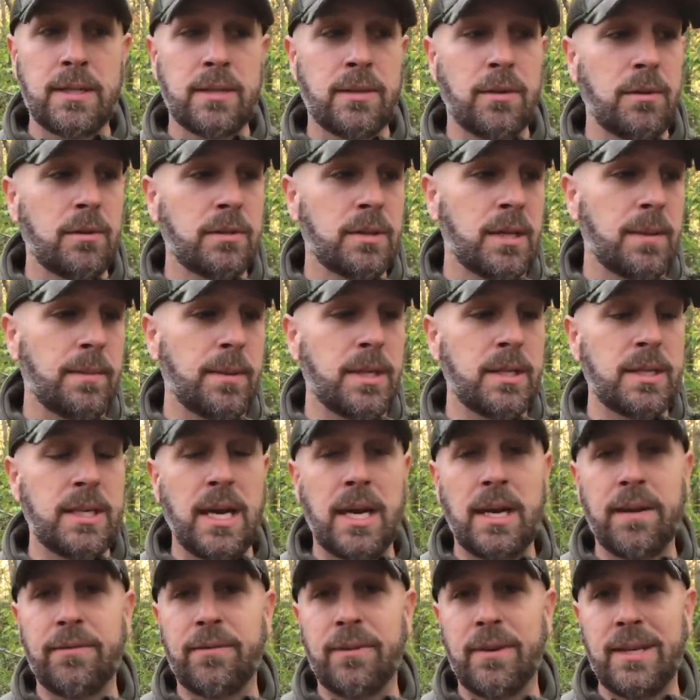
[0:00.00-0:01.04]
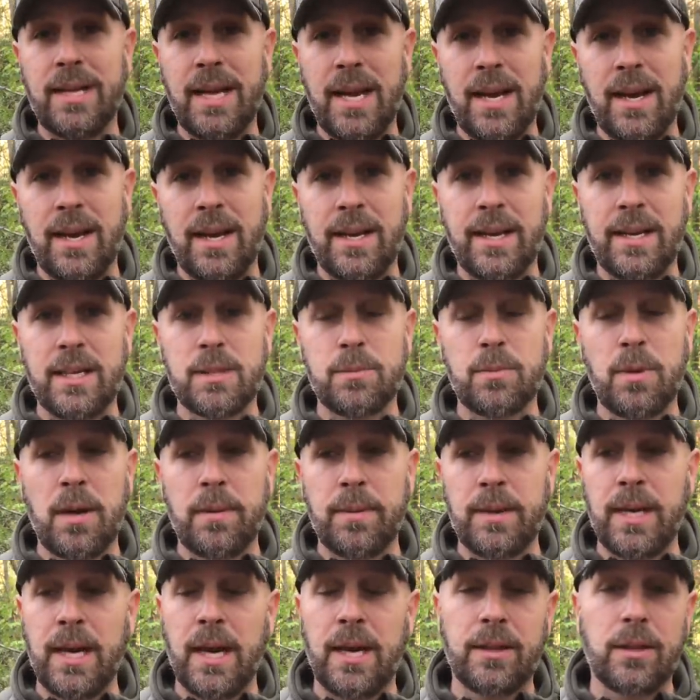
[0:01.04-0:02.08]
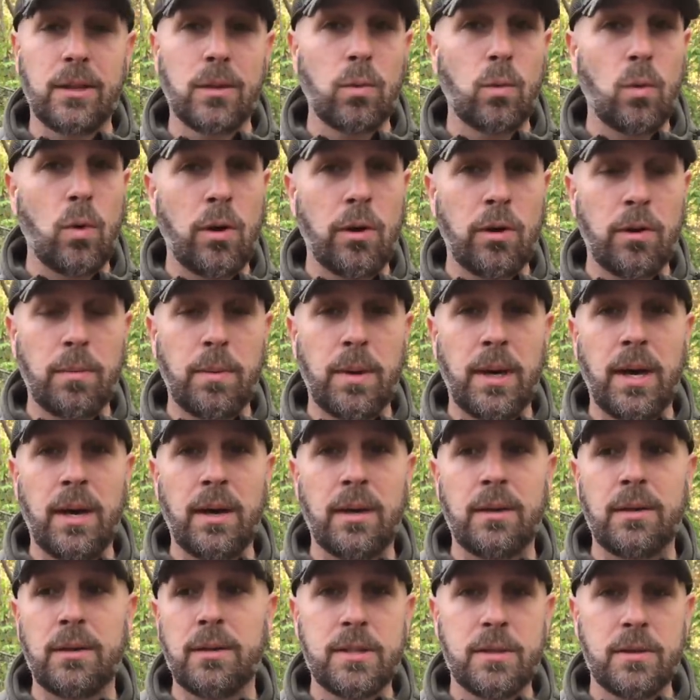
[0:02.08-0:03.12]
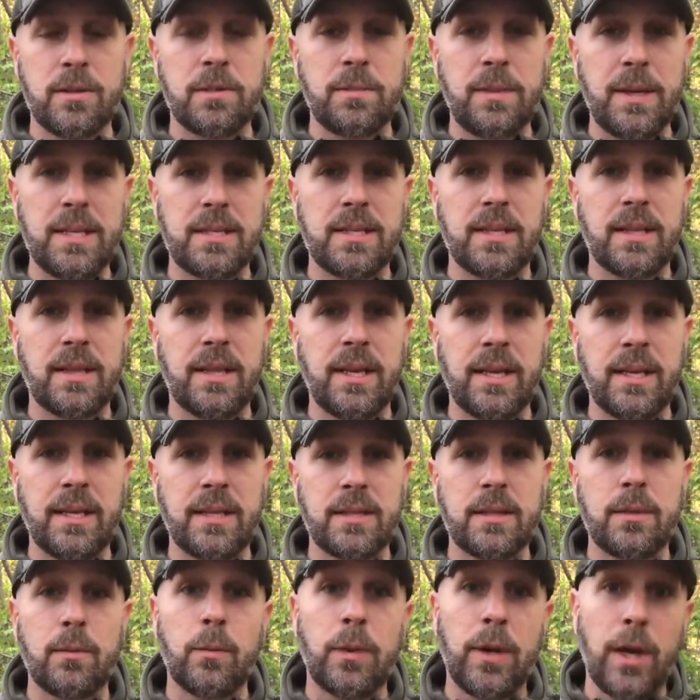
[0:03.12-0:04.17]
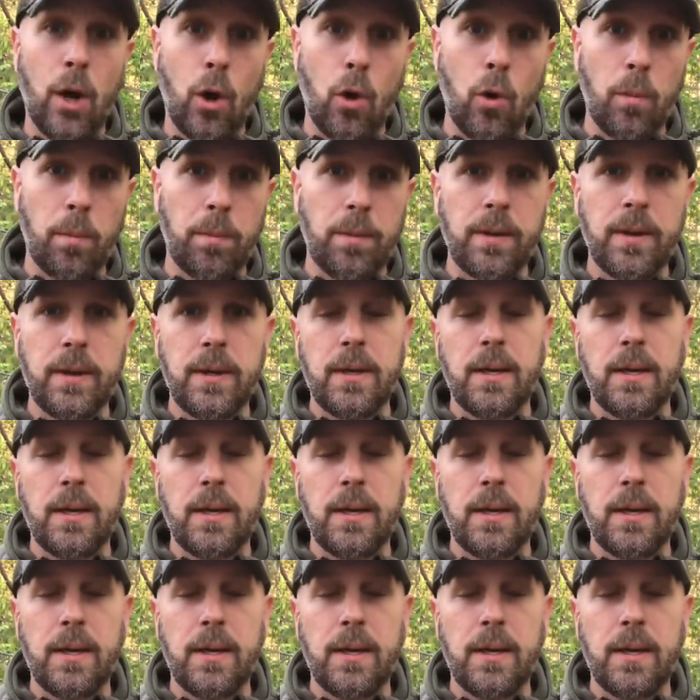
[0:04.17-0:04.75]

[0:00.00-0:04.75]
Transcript: So someone who's gone for a day hike has probably got their water bottle, those basic things, we hope.